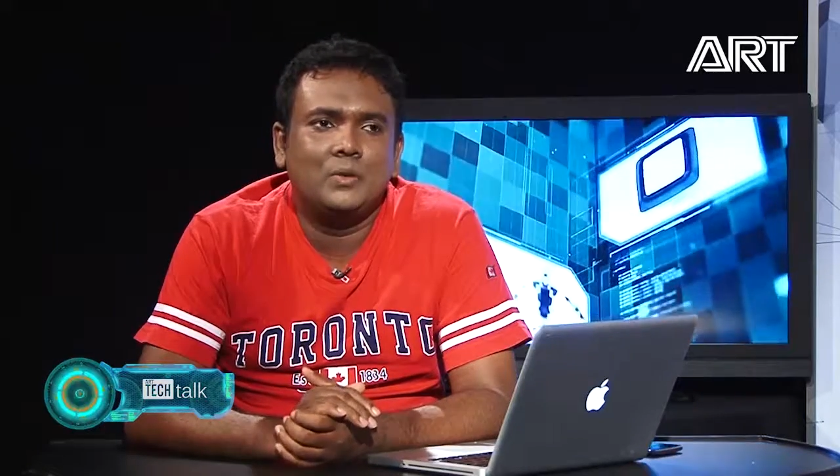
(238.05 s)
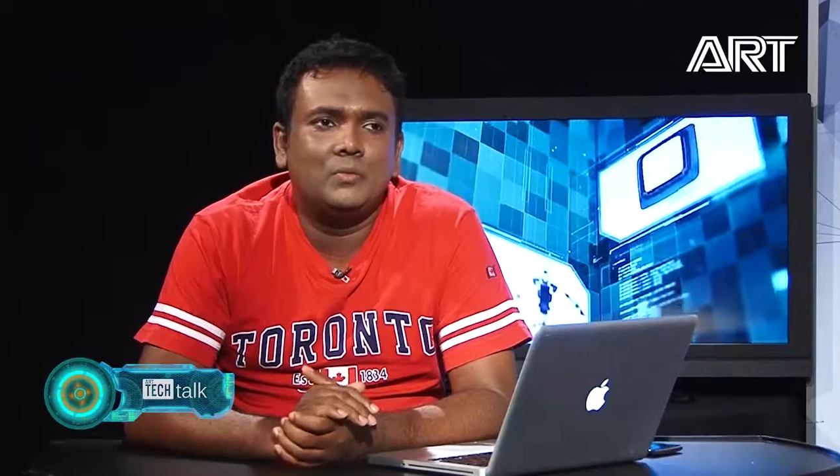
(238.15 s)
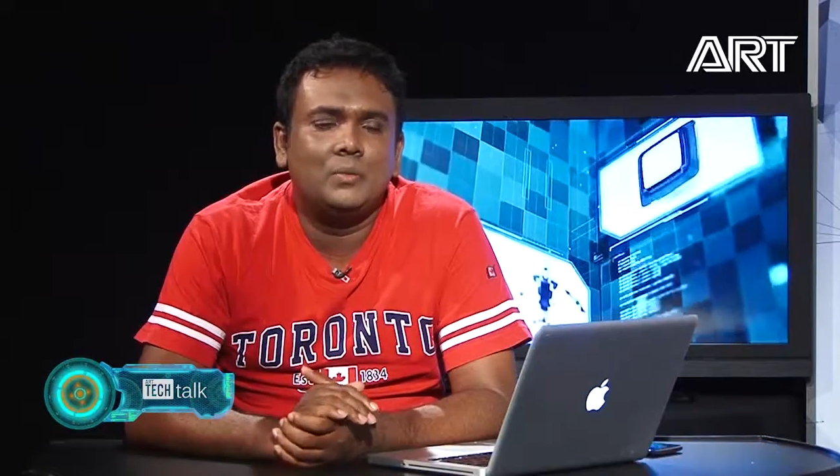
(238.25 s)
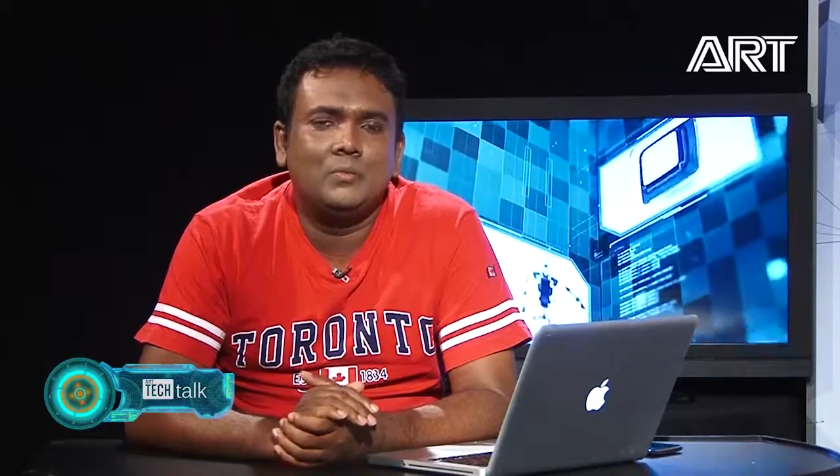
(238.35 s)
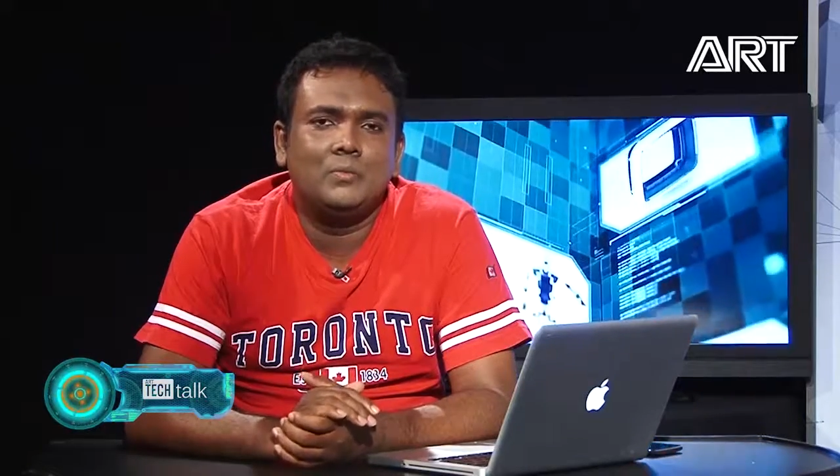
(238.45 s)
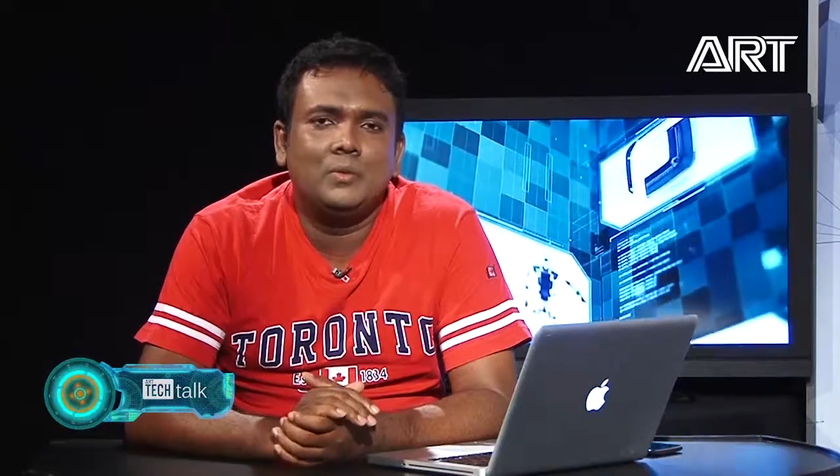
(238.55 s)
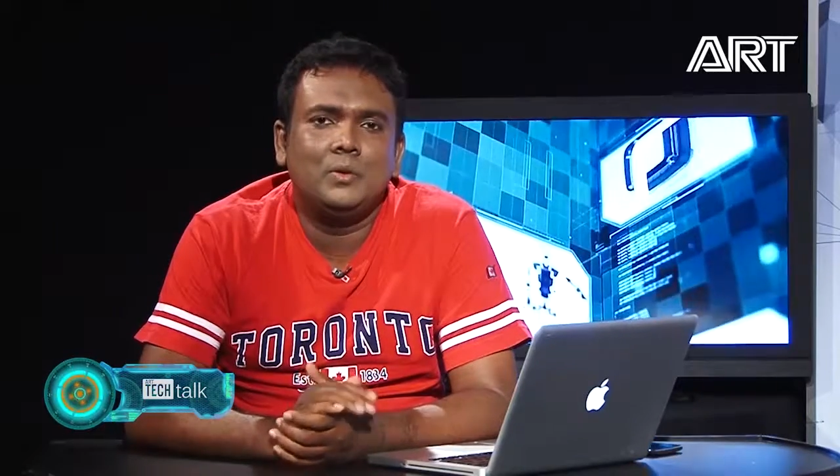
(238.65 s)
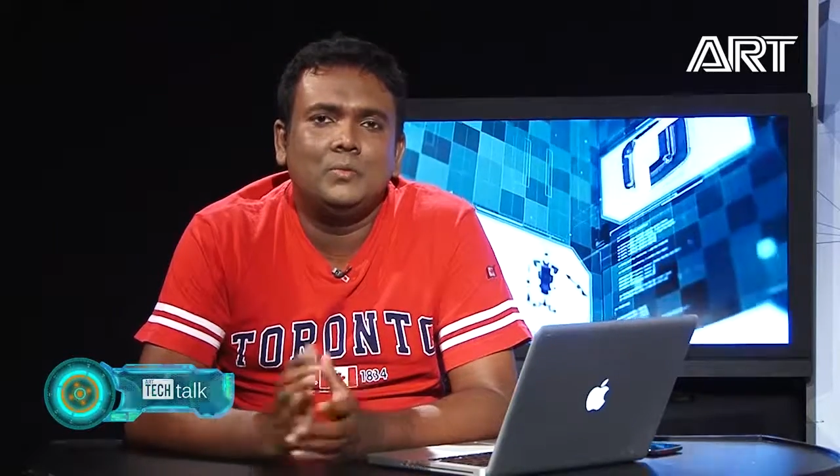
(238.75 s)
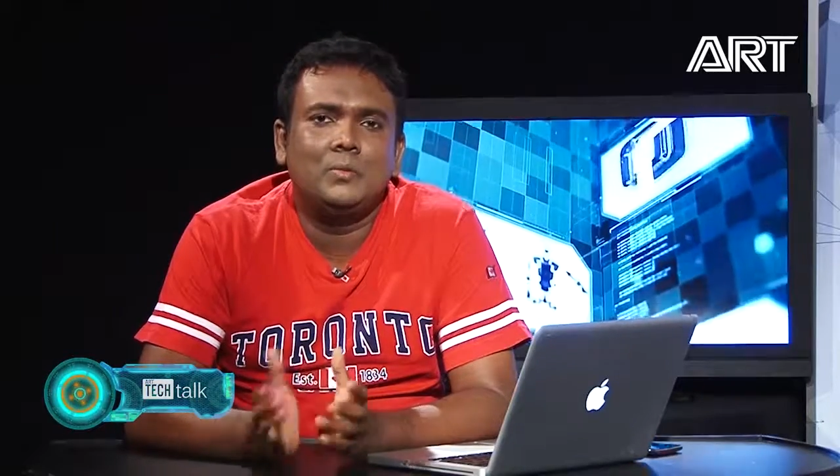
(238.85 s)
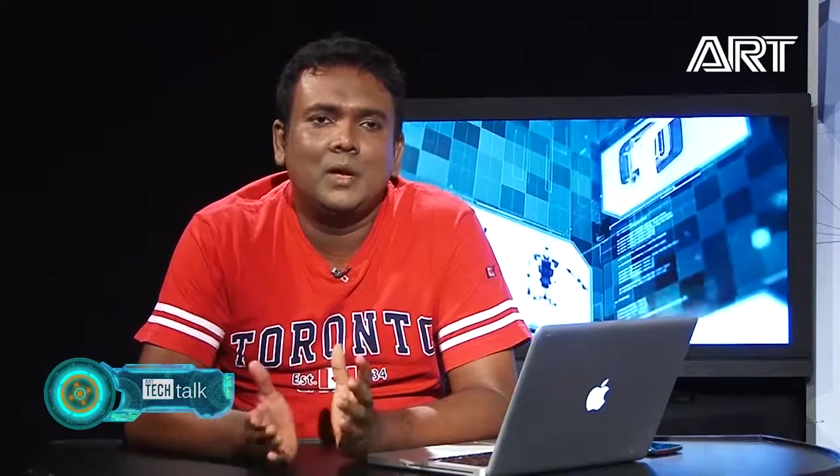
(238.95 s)

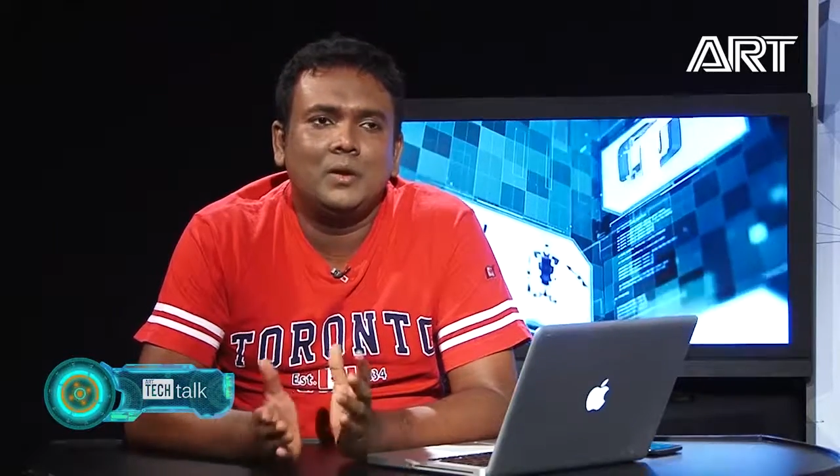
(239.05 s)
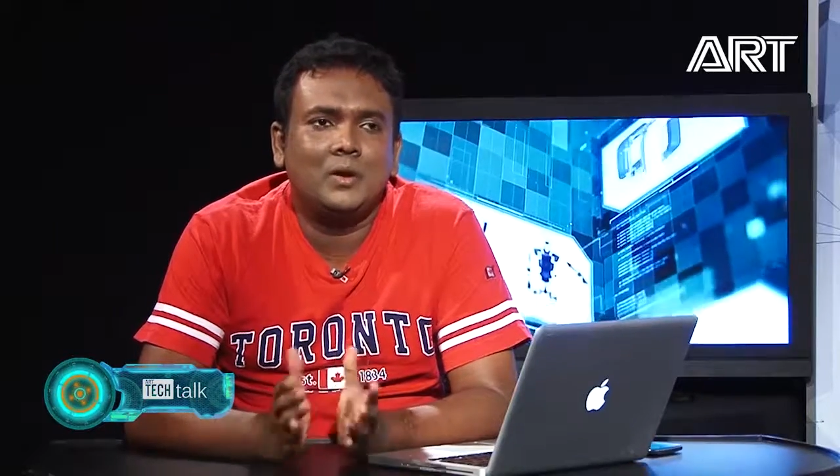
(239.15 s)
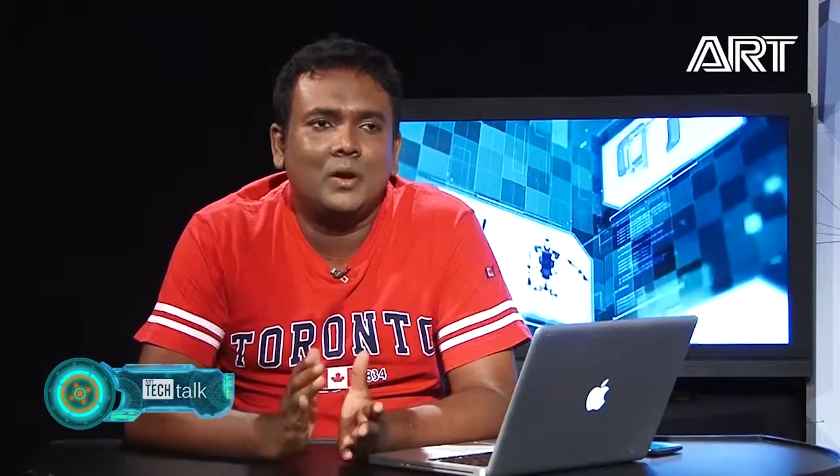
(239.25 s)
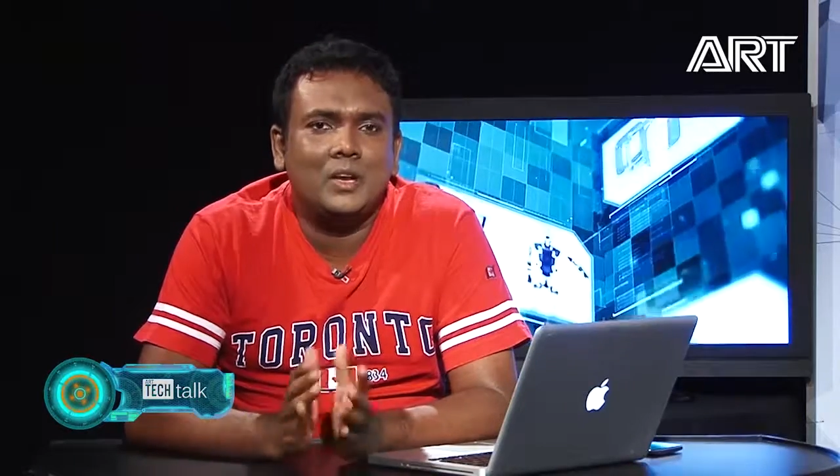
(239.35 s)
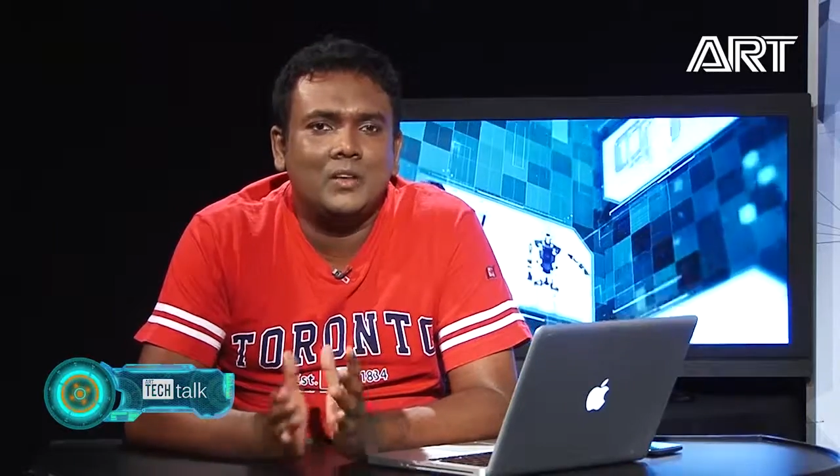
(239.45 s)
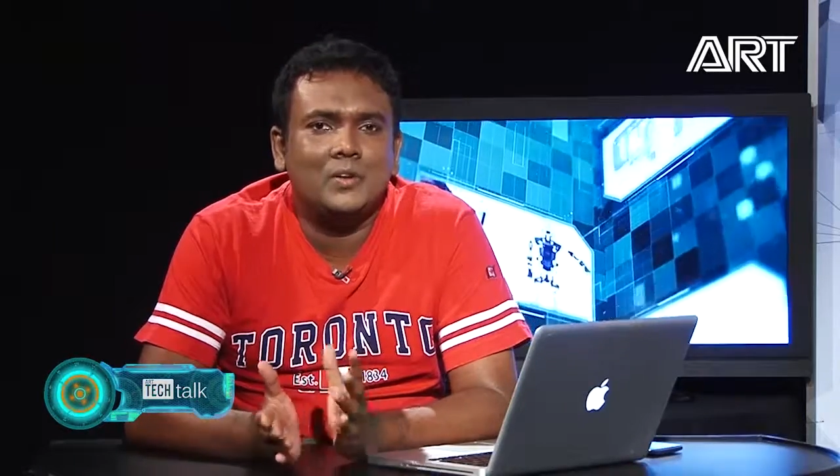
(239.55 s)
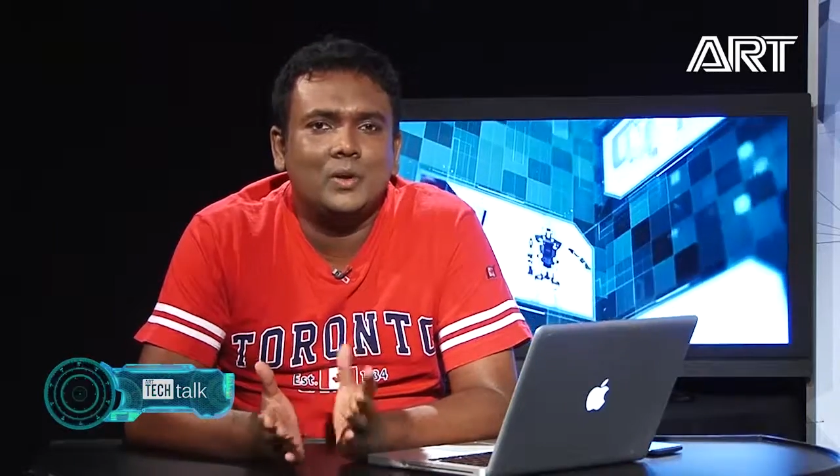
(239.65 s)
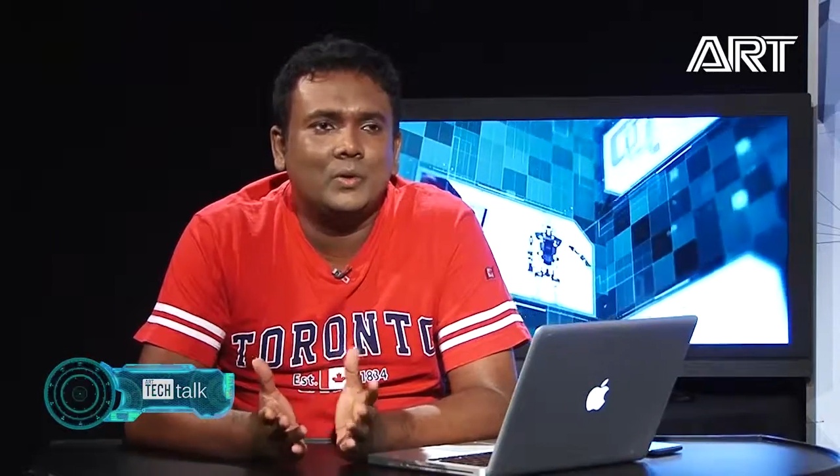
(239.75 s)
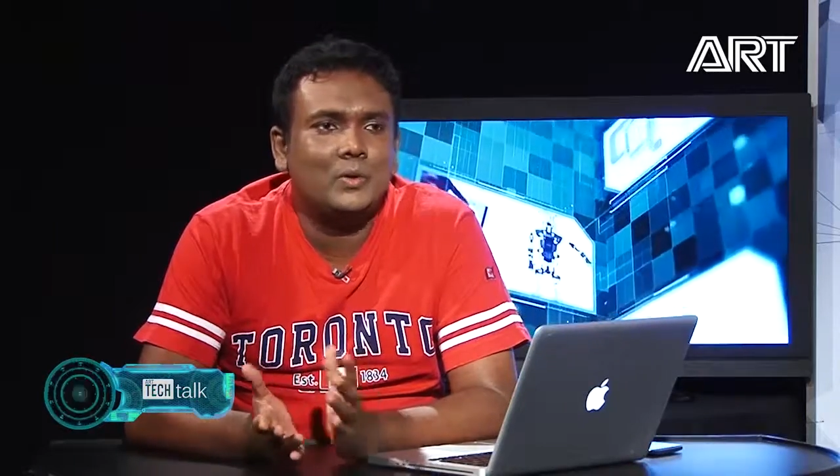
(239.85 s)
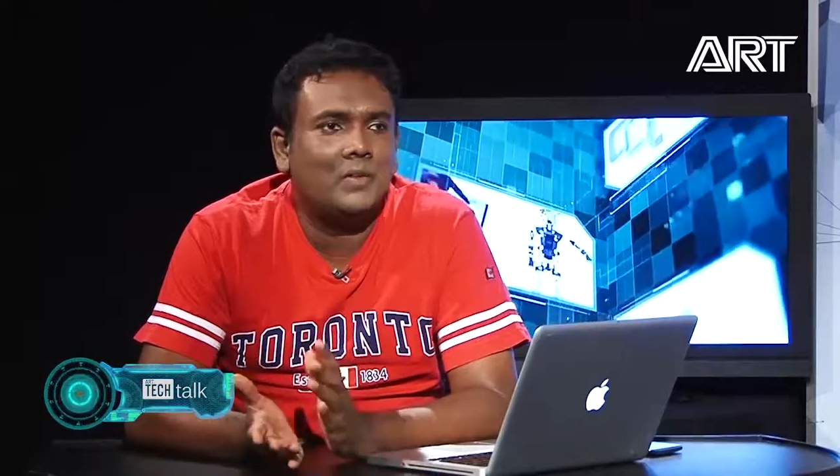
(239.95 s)
You might not
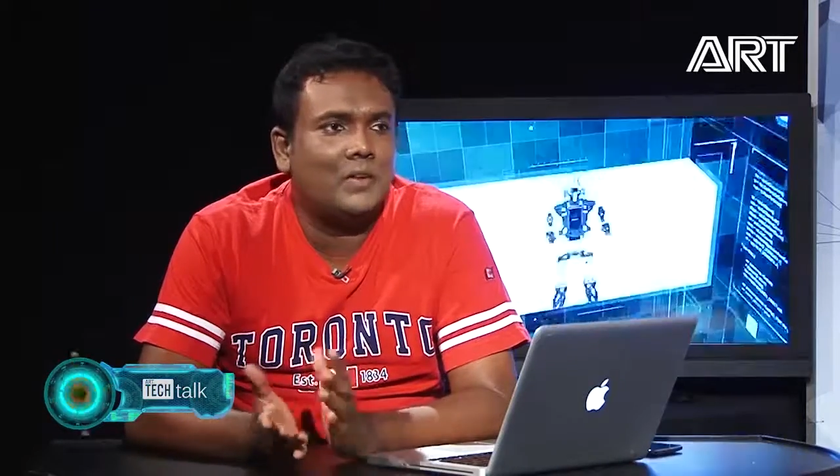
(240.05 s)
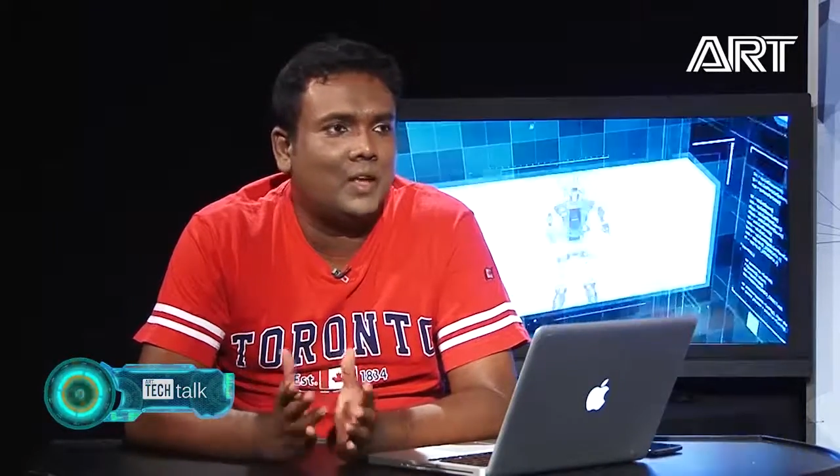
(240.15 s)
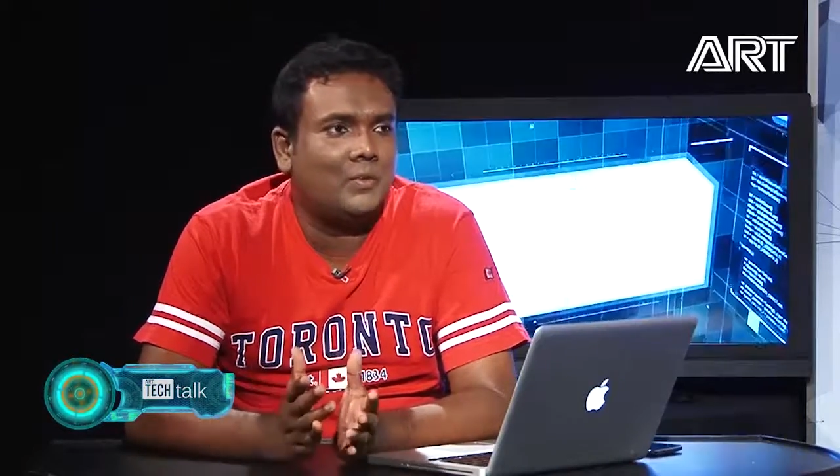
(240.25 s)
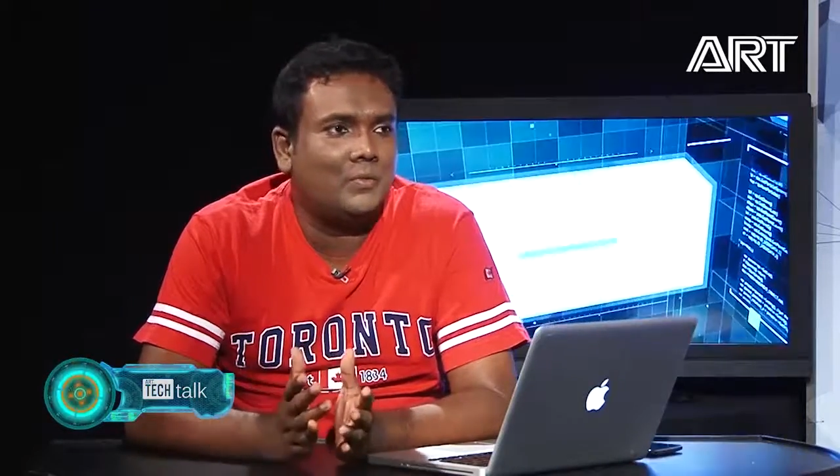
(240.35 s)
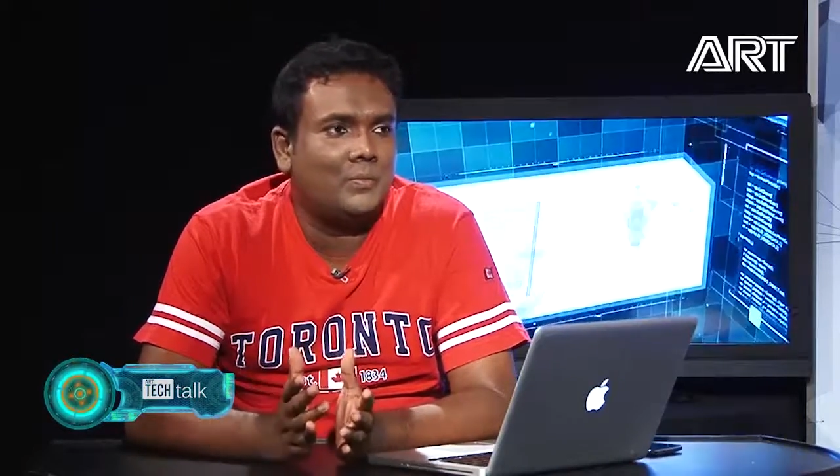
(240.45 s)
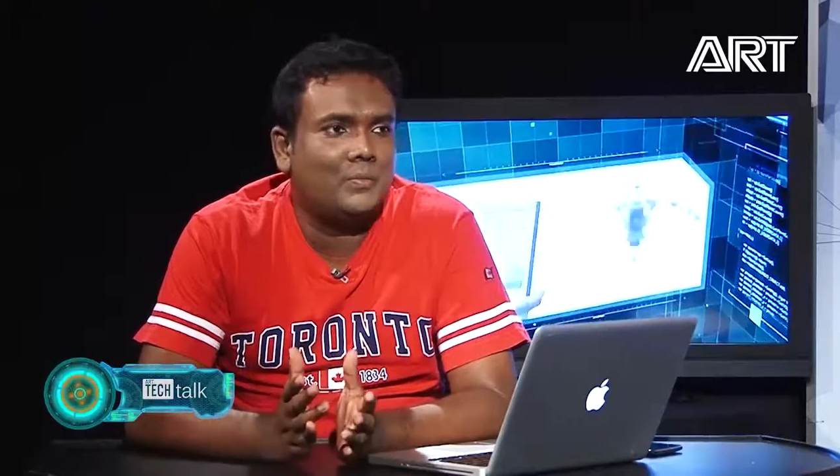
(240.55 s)
even know you have like